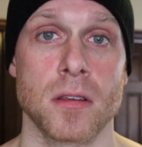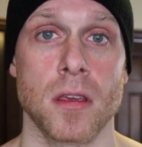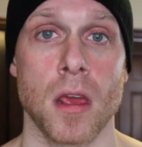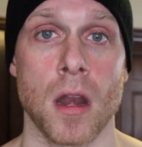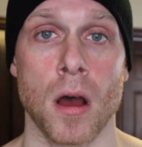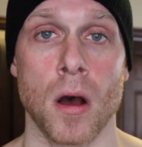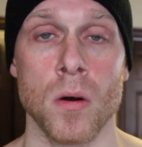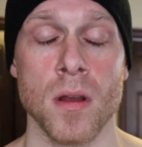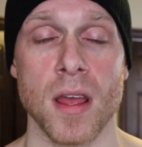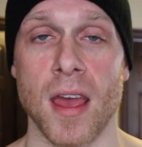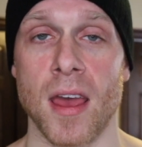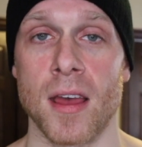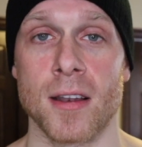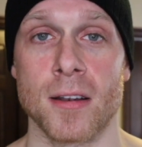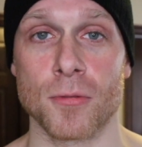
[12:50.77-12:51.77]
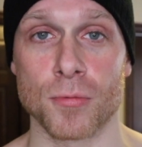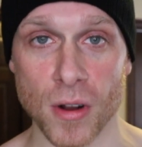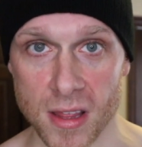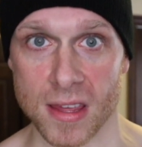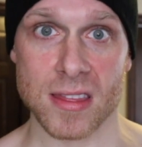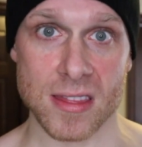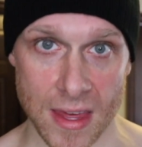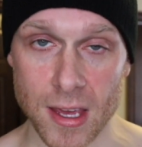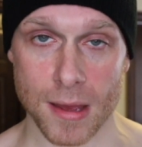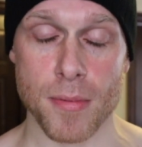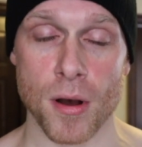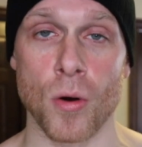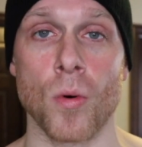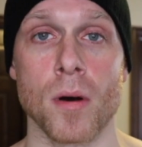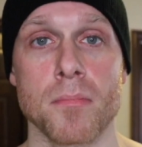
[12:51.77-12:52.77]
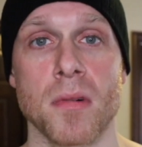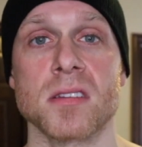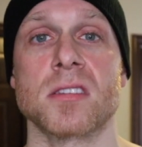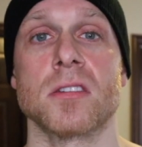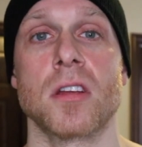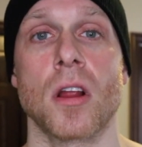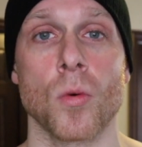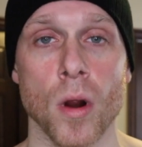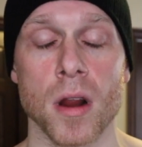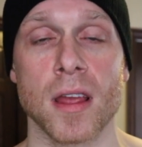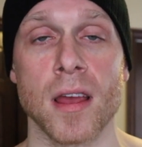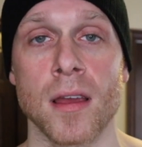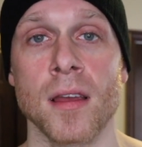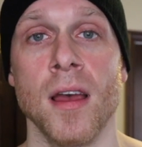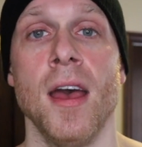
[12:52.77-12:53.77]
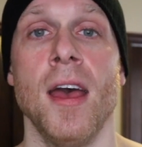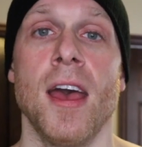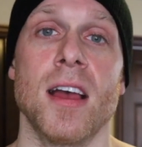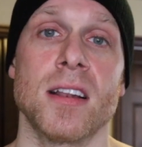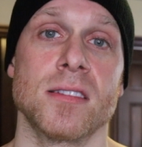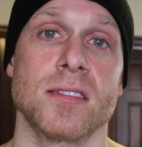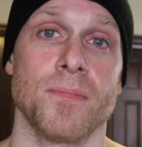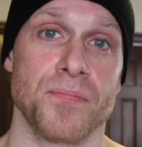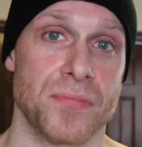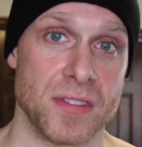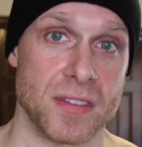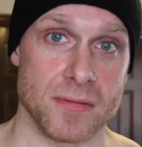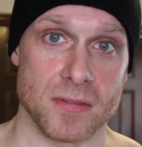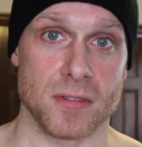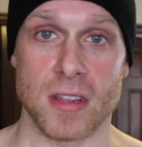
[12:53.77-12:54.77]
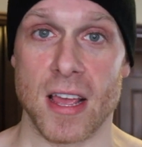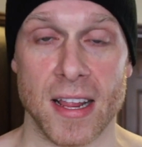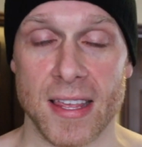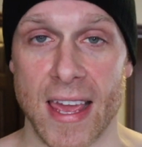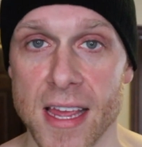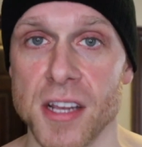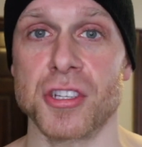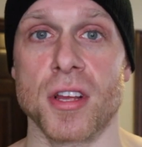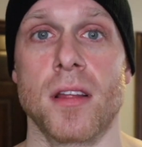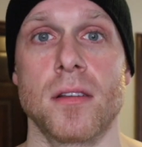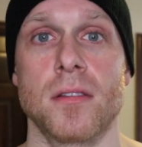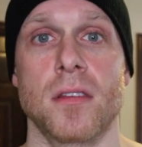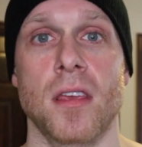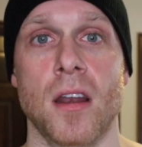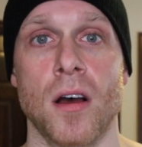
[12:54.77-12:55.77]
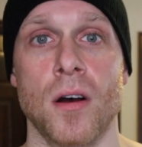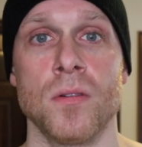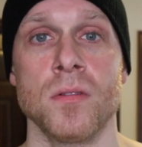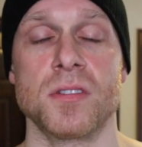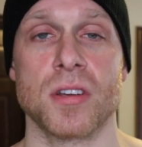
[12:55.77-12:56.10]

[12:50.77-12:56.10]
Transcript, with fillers: you know, and really think about what muscle you're working and engage it, you know.